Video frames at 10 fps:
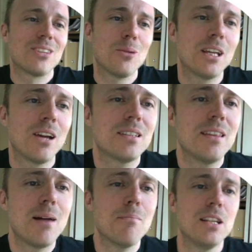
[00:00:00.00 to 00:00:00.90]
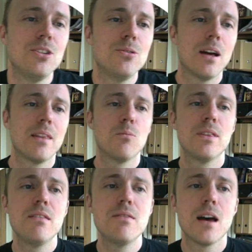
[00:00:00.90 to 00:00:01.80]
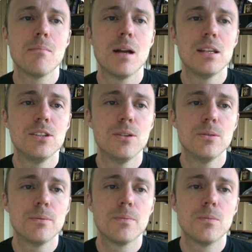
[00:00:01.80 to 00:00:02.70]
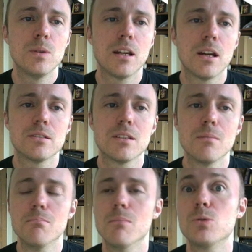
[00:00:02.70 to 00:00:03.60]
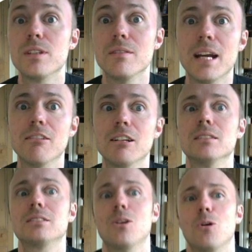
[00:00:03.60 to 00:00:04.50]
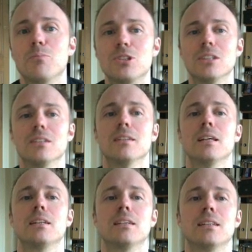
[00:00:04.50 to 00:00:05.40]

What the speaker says: So we go to that menu, and then within that menu, we go to the Multivariate option.